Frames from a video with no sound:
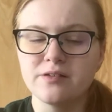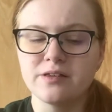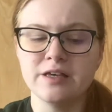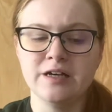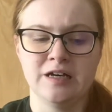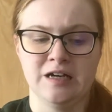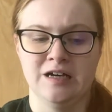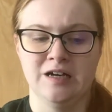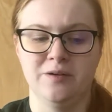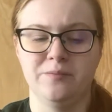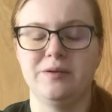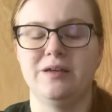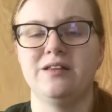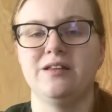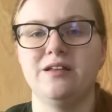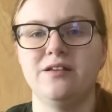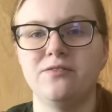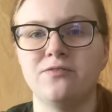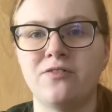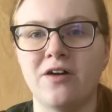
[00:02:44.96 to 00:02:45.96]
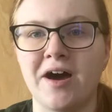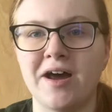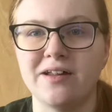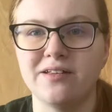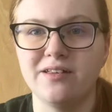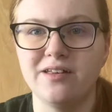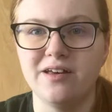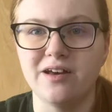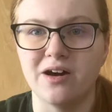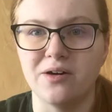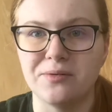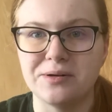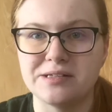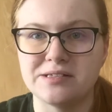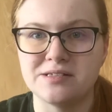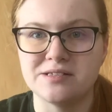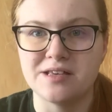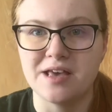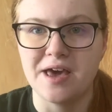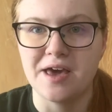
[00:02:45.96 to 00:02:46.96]
And then finally, I would
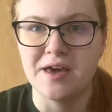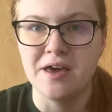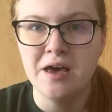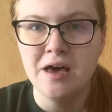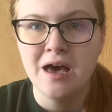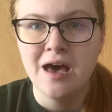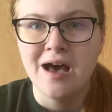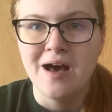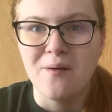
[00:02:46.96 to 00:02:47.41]
say